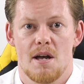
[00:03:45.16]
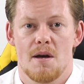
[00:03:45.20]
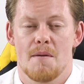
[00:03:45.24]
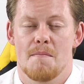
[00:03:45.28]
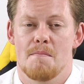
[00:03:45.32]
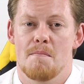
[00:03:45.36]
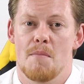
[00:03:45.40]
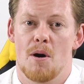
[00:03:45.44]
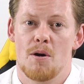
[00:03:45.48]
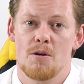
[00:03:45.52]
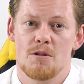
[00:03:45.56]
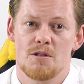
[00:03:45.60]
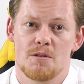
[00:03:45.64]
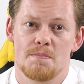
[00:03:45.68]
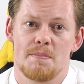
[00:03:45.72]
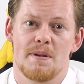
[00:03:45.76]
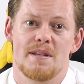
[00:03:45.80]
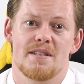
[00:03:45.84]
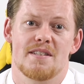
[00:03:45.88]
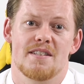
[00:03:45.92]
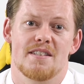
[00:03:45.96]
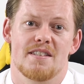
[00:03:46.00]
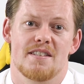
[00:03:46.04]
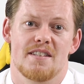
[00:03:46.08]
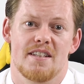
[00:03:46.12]
Most
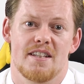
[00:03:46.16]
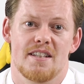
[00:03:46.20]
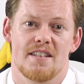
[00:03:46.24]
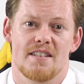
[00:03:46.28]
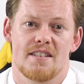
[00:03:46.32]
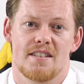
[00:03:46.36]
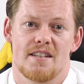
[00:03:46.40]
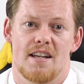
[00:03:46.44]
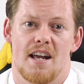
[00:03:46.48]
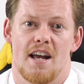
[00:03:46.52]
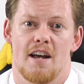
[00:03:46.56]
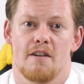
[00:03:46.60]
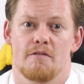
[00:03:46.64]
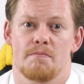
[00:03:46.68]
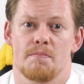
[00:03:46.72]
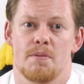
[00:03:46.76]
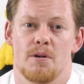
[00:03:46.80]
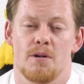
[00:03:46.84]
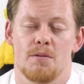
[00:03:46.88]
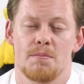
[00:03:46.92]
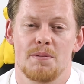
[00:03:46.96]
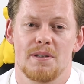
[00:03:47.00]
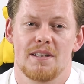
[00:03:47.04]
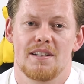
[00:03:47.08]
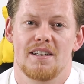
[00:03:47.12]
businesses have
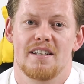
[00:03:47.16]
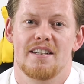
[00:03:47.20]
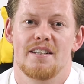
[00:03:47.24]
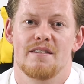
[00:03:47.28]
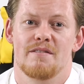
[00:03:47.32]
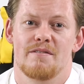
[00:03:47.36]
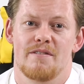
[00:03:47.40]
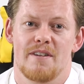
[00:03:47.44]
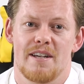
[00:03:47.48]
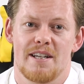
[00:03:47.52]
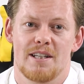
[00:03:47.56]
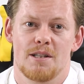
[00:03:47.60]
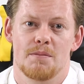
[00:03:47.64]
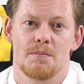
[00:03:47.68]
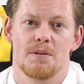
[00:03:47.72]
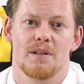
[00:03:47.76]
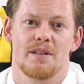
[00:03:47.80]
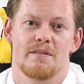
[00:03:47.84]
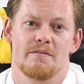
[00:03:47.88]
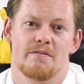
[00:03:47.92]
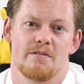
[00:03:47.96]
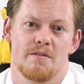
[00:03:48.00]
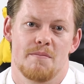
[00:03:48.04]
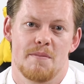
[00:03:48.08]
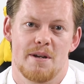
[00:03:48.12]
publicly available
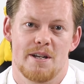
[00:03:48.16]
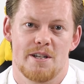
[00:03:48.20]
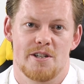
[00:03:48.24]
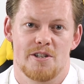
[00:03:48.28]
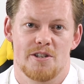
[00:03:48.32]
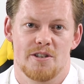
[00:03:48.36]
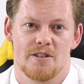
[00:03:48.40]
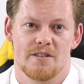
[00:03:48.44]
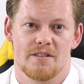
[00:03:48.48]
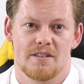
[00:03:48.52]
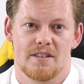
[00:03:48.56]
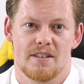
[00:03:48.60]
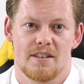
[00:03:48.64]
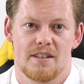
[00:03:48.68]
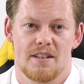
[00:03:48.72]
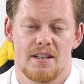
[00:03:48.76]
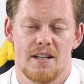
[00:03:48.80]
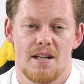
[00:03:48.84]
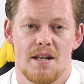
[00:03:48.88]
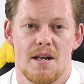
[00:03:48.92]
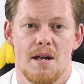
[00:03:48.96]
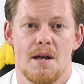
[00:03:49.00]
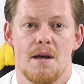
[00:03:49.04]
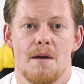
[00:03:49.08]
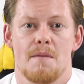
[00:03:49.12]
information.
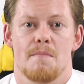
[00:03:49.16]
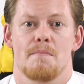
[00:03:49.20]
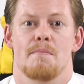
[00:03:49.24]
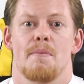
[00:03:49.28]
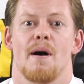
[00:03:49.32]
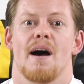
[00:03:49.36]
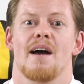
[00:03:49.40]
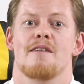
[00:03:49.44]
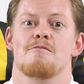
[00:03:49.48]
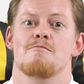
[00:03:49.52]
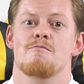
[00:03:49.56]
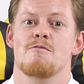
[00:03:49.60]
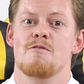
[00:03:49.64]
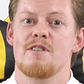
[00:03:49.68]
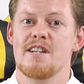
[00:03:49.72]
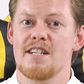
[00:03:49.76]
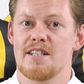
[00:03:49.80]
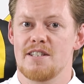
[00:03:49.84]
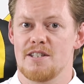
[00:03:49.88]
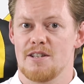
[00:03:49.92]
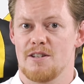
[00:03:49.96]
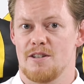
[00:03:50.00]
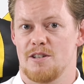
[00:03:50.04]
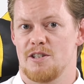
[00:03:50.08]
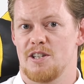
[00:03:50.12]
By
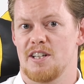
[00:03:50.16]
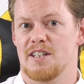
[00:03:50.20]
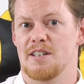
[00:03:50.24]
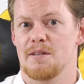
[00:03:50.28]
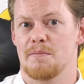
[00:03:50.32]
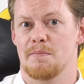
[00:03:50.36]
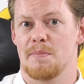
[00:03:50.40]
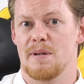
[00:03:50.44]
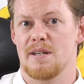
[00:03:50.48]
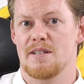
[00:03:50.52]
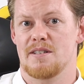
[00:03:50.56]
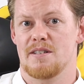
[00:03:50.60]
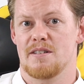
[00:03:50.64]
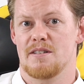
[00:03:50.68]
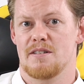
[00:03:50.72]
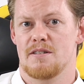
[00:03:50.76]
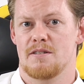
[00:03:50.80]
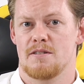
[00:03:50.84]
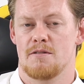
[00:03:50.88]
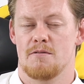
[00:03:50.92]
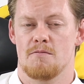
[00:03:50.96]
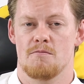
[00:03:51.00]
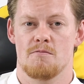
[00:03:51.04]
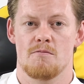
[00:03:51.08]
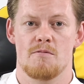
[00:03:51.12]
researching the
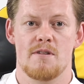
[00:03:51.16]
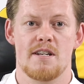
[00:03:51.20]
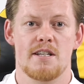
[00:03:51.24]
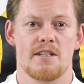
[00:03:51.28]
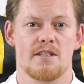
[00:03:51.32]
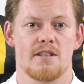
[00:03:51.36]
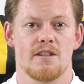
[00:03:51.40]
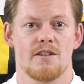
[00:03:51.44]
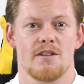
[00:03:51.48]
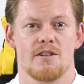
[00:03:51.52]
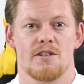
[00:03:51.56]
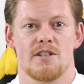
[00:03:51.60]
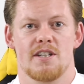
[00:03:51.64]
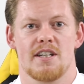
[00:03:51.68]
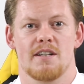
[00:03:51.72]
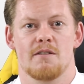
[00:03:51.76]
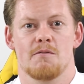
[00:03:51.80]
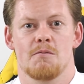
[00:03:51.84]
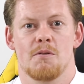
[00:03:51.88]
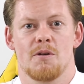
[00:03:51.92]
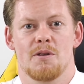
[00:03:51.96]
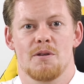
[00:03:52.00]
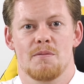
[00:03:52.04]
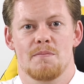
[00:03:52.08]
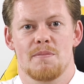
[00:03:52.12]
business,
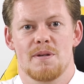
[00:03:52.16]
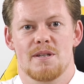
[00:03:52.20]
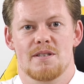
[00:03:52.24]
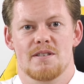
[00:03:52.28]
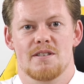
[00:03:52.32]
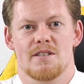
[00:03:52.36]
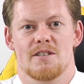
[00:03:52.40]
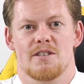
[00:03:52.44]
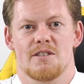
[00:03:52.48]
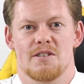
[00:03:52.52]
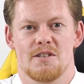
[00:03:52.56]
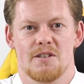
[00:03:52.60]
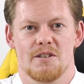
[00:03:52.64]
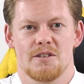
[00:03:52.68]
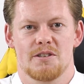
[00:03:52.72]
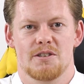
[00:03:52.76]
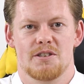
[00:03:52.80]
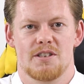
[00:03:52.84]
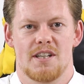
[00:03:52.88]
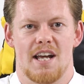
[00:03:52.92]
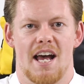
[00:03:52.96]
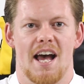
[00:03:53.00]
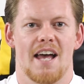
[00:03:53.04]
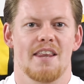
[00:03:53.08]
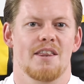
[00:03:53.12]
researching what the business
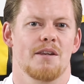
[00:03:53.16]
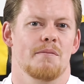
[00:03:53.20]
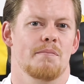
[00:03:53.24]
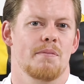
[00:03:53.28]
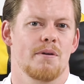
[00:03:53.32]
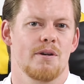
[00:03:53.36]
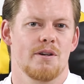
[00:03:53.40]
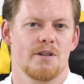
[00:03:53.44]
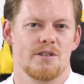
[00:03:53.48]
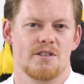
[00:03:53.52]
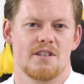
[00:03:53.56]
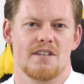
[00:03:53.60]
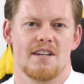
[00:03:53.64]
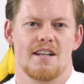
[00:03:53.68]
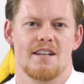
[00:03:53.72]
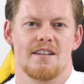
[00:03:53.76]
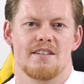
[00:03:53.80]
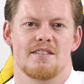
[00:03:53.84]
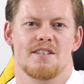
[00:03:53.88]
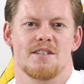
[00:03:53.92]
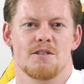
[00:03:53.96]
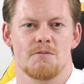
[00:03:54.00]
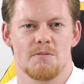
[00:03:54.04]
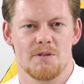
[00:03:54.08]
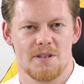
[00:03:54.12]
does and the
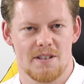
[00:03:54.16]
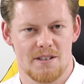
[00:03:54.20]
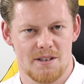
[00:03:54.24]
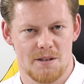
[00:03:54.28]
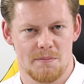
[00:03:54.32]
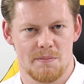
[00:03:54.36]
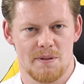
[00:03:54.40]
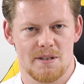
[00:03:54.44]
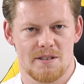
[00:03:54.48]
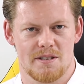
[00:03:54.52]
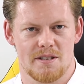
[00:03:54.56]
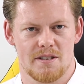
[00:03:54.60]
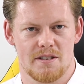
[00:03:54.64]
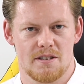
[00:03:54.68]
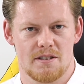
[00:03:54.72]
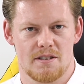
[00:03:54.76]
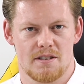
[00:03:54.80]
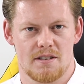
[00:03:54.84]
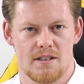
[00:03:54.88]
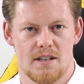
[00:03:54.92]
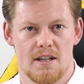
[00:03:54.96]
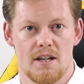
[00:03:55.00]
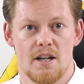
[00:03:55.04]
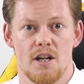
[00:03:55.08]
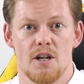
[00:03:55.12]
personalities within the
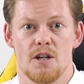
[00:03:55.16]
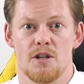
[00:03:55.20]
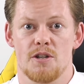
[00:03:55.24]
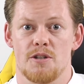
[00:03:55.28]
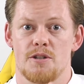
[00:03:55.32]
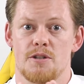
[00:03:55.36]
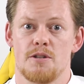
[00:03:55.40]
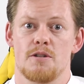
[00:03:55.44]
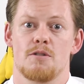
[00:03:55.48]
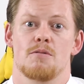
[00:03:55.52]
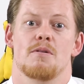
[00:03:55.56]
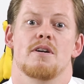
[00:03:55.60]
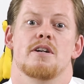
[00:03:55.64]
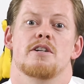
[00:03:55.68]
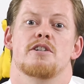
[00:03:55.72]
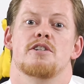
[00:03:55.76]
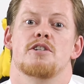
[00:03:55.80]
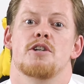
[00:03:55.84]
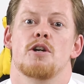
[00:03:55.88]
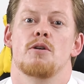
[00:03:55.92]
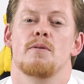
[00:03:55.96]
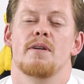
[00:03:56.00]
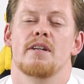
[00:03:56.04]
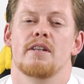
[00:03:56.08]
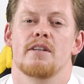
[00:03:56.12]
business, you are
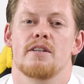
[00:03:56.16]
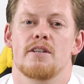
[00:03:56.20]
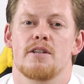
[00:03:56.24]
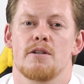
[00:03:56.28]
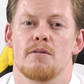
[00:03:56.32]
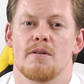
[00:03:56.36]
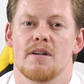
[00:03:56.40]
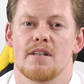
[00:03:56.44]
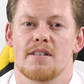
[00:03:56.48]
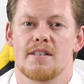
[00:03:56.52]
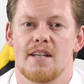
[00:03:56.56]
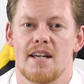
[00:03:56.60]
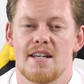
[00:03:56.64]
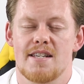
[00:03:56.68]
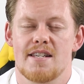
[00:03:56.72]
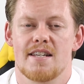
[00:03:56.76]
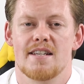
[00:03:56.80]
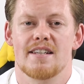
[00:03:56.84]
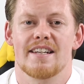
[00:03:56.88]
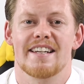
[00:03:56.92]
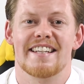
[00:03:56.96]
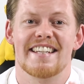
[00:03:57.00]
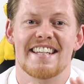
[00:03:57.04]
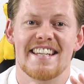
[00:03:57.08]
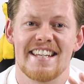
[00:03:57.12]
showing that you are
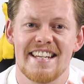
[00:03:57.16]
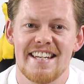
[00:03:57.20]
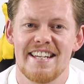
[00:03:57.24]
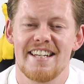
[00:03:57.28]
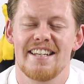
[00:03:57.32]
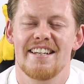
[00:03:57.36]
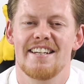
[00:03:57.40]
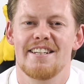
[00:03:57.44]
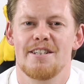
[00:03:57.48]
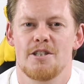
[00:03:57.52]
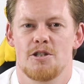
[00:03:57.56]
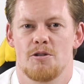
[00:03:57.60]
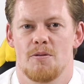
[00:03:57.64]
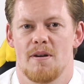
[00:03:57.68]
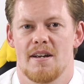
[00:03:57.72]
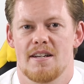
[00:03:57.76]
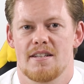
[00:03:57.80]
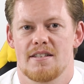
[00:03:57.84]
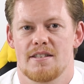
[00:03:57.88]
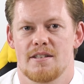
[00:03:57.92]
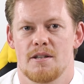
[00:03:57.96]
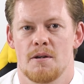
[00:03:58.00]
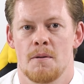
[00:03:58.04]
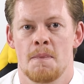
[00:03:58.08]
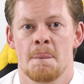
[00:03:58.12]
taking a keen
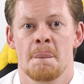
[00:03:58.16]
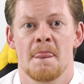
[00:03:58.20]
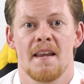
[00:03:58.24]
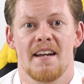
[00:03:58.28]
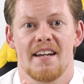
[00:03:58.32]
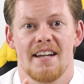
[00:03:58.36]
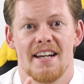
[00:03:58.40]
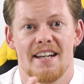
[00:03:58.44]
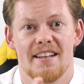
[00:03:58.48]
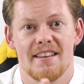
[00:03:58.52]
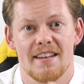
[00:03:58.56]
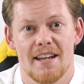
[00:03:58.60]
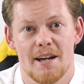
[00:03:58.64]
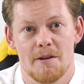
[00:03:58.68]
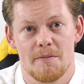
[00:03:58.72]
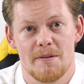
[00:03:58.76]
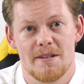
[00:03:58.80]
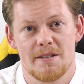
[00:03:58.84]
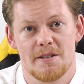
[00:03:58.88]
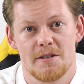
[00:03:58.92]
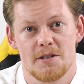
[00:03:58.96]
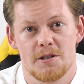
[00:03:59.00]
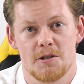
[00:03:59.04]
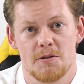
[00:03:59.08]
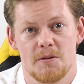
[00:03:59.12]
interest in their
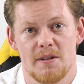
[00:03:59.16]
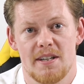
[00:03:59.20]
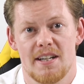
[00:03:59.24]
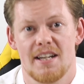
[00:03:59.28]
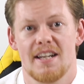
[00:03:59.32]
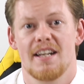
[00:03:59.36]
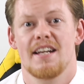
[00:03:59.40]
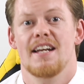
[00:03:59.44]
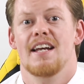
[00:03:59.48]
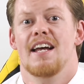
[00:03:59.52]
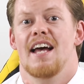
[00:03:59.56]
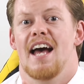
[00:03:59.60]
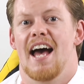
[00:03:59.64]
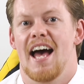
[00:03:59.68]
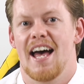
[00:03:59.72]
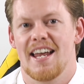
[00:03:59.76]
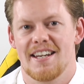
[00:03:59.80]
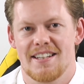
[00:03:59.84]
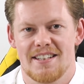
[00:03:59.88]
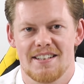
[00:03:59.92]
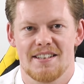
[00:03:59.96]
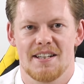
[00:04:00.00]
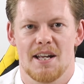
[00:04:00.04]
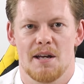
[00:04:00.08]
industry and in